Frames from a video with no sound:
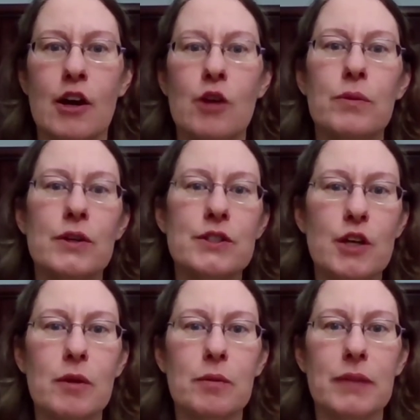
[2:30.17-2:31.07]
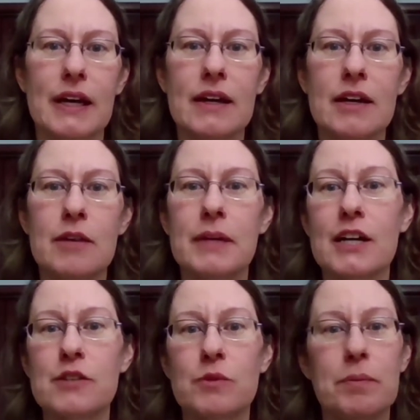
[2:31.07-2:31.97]
Presumably,
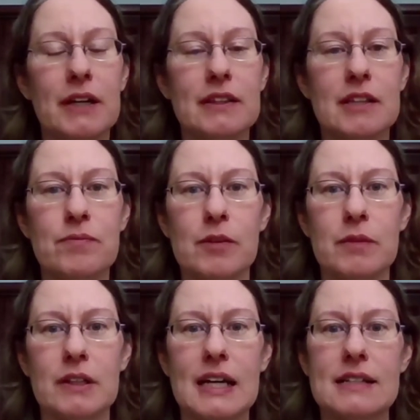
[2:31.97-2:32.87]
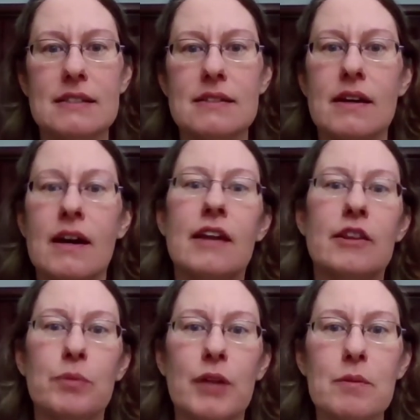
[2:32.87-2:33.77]
because we picked them from the list, the
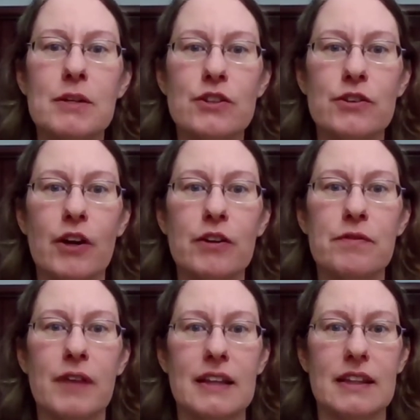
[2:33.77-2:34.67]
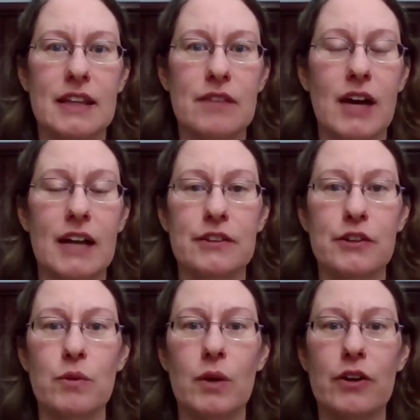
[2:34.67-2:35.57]
plumbers are notified that they've got a new
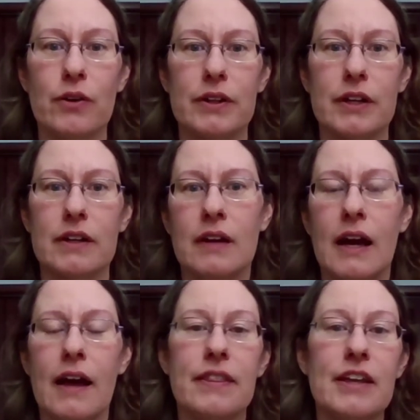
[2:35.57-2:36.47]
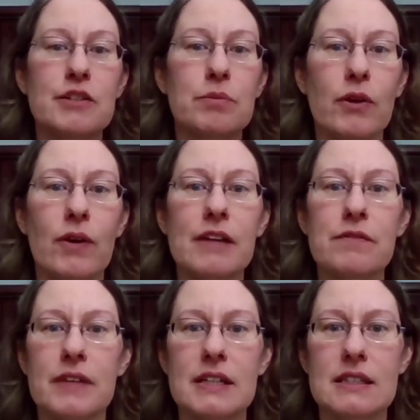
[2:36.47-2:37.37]
work order. They deploy and
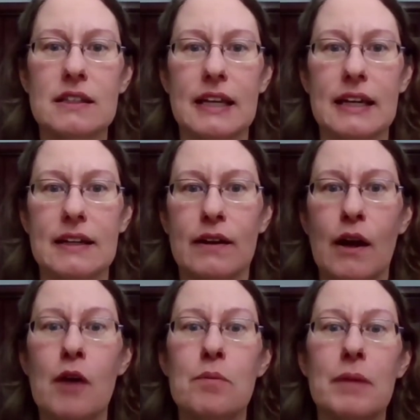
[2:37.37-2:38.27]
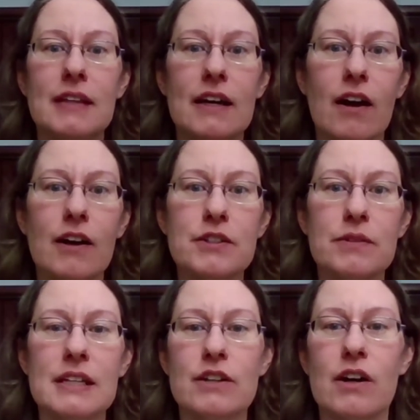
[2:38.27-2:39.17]
fix the leak, but they also
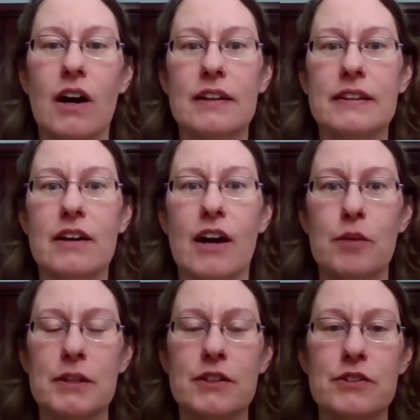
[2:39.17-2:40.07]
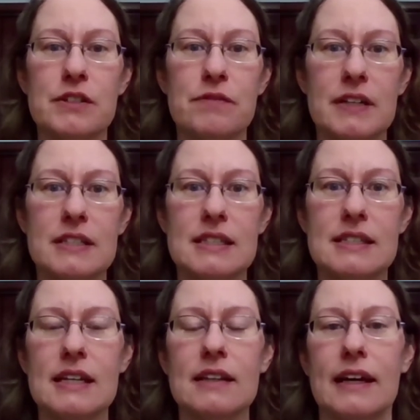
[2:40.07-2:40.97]
need to call in the carpenters to fix the
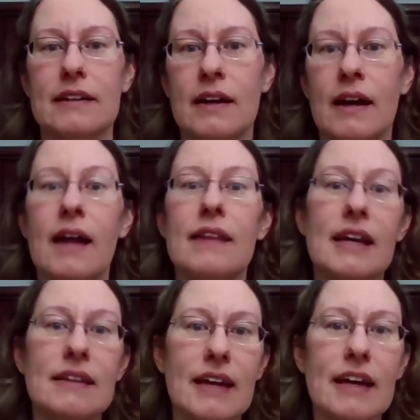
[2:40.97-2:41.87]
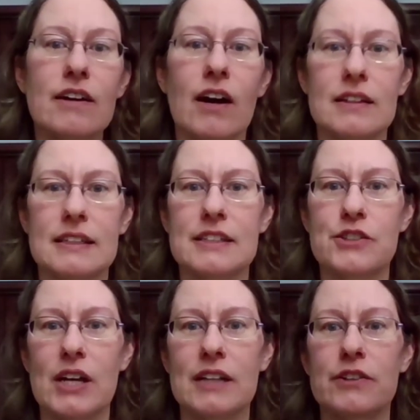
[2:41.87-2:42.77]
ceiling. Then they call in the
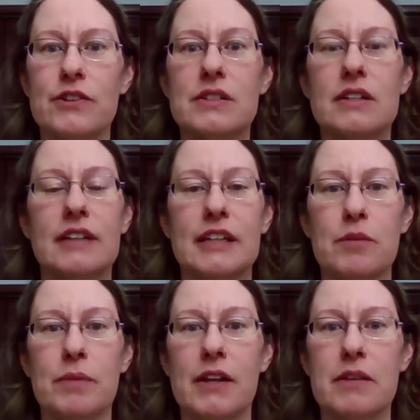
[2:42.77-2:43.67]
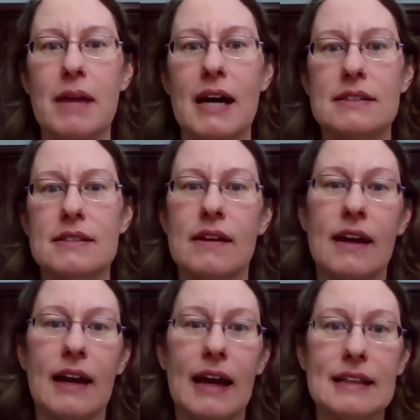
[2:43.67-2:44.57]
janitors to clean up all the mess,
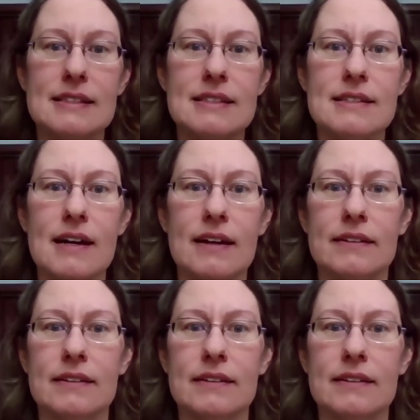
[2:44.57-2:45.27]
and it's done.